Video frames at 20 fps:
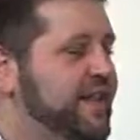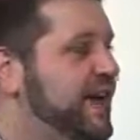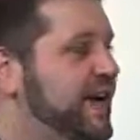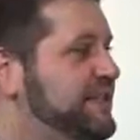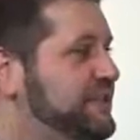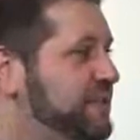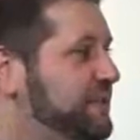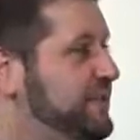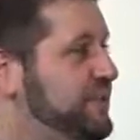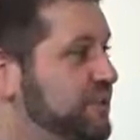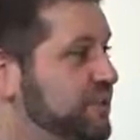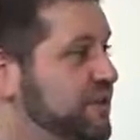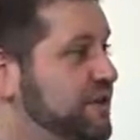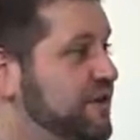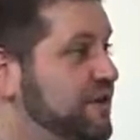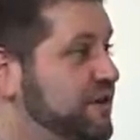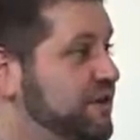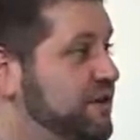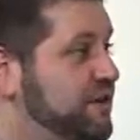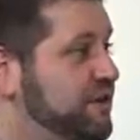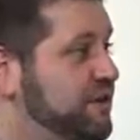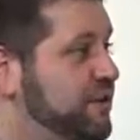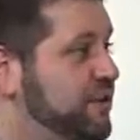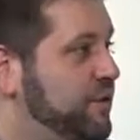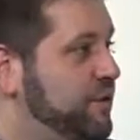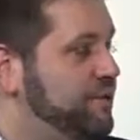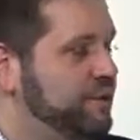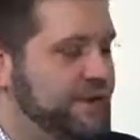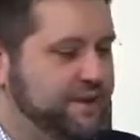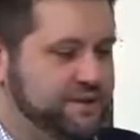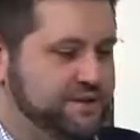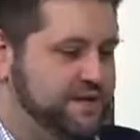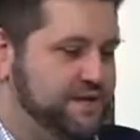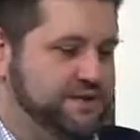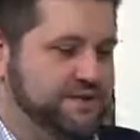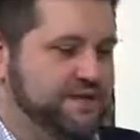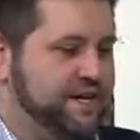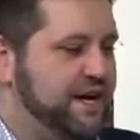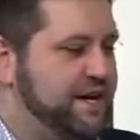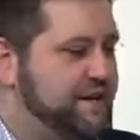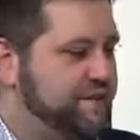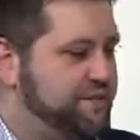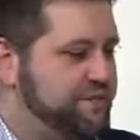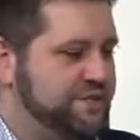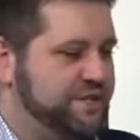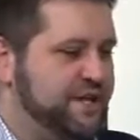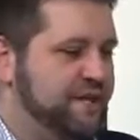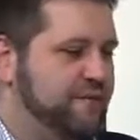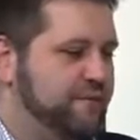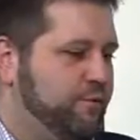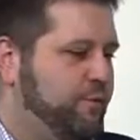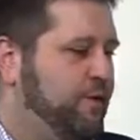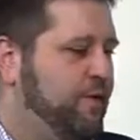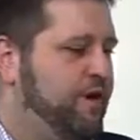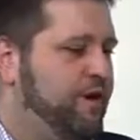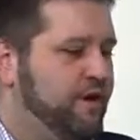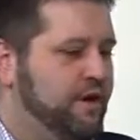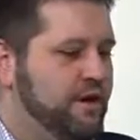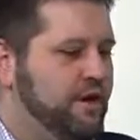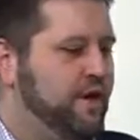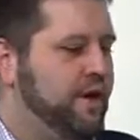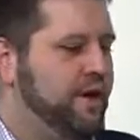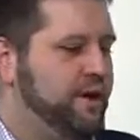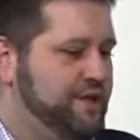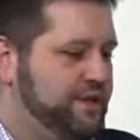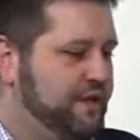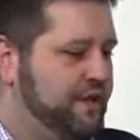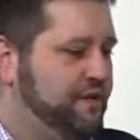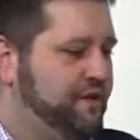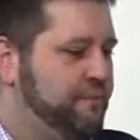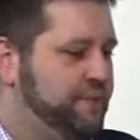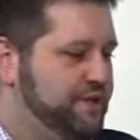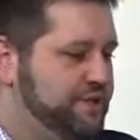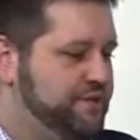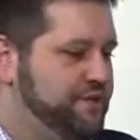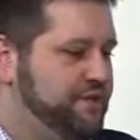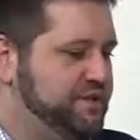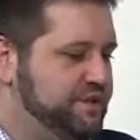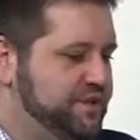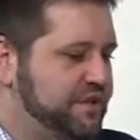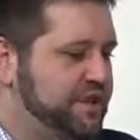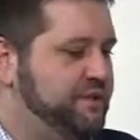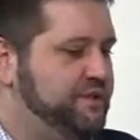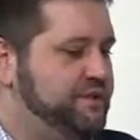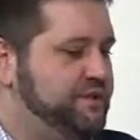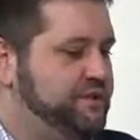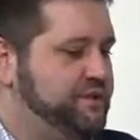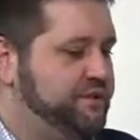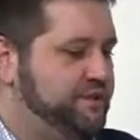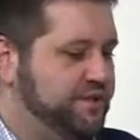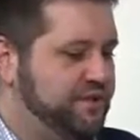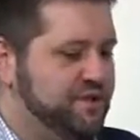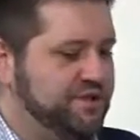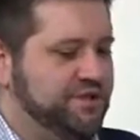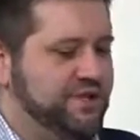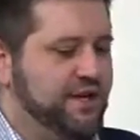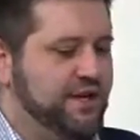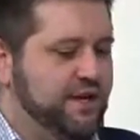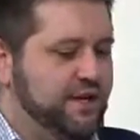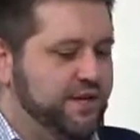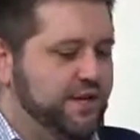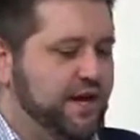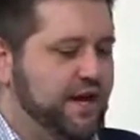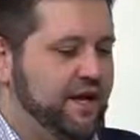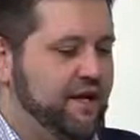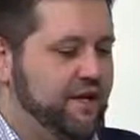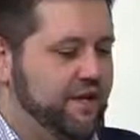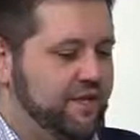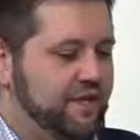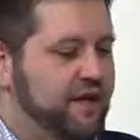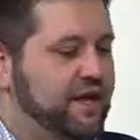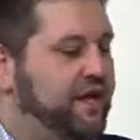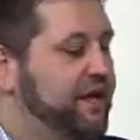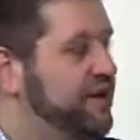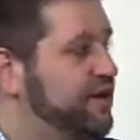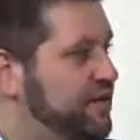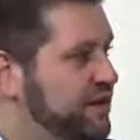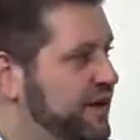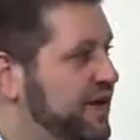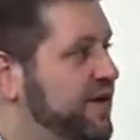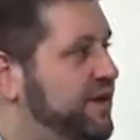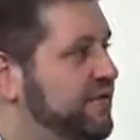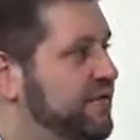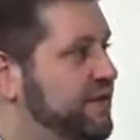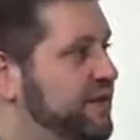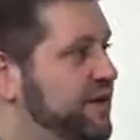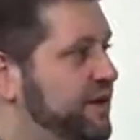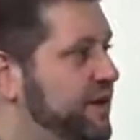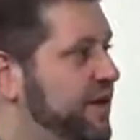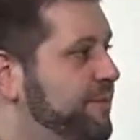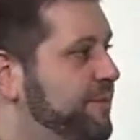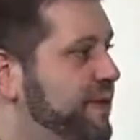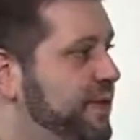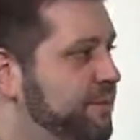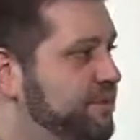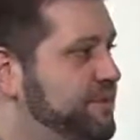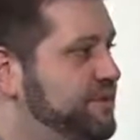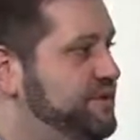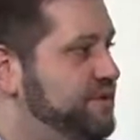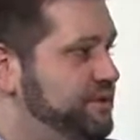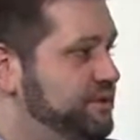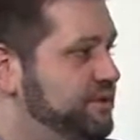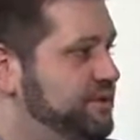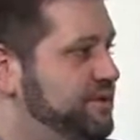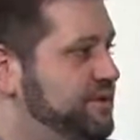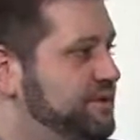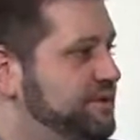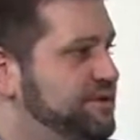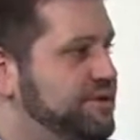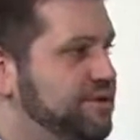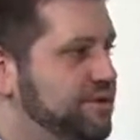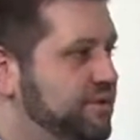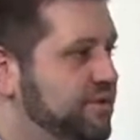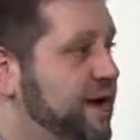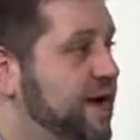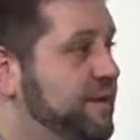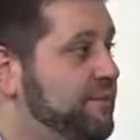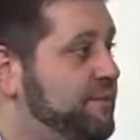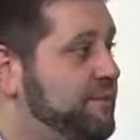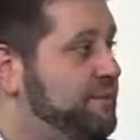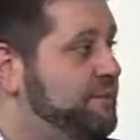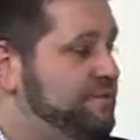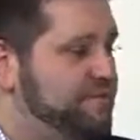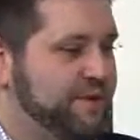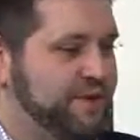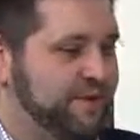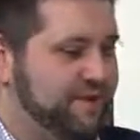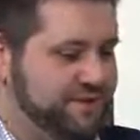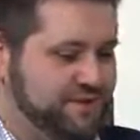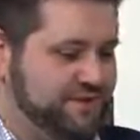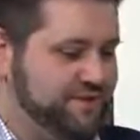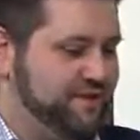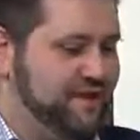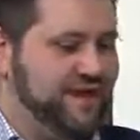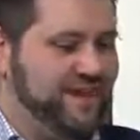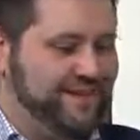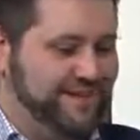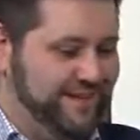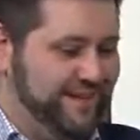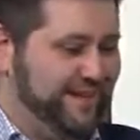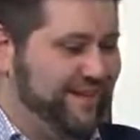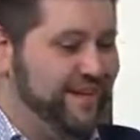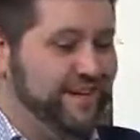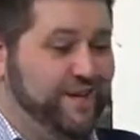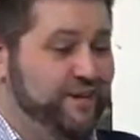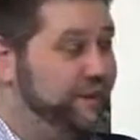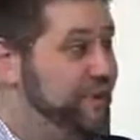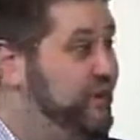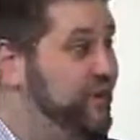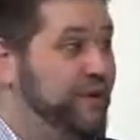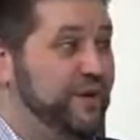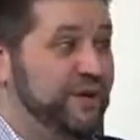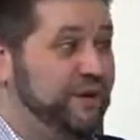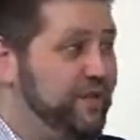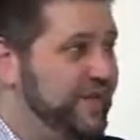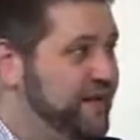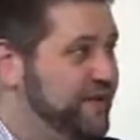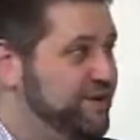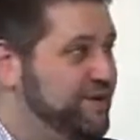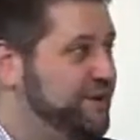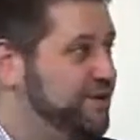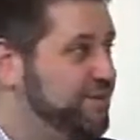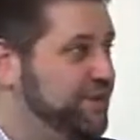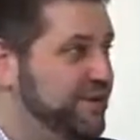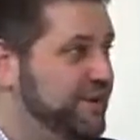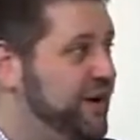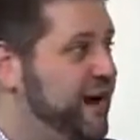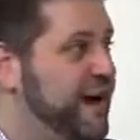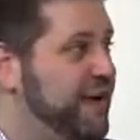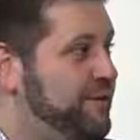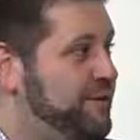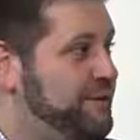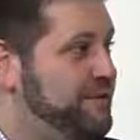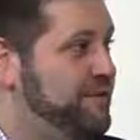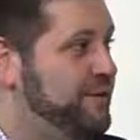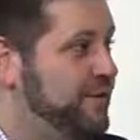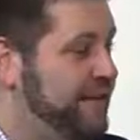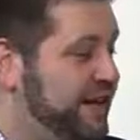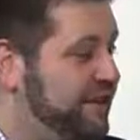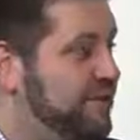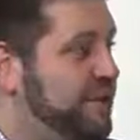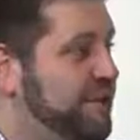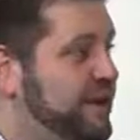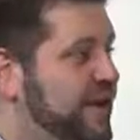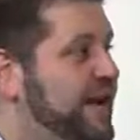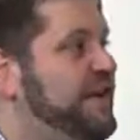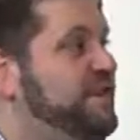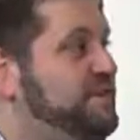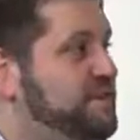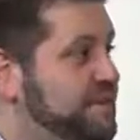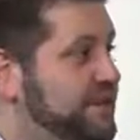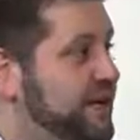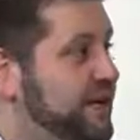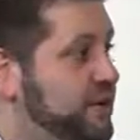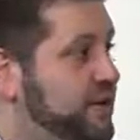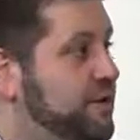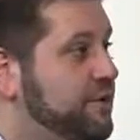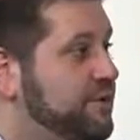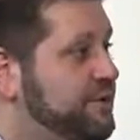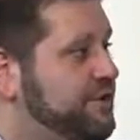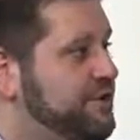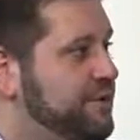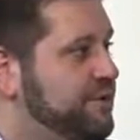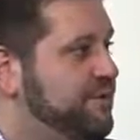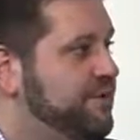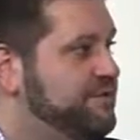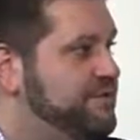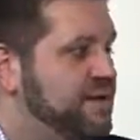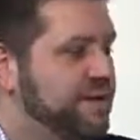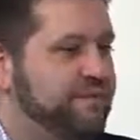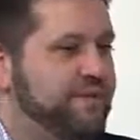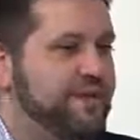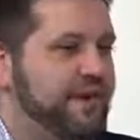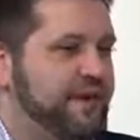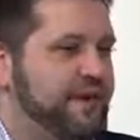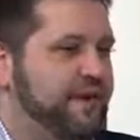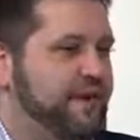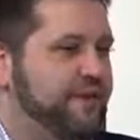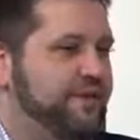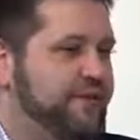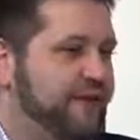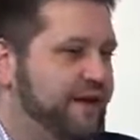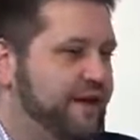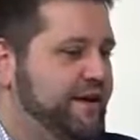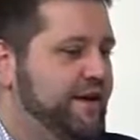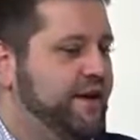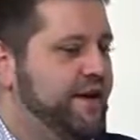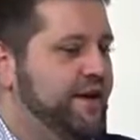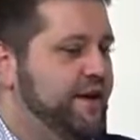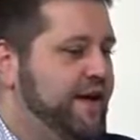that's really what I look for because that's 90% of what a young business is, is just like thinking creatively and coming up with solutions to problems because there's not like 20 layers of bureaucracy. Like everybody has to take ownership of something. And I think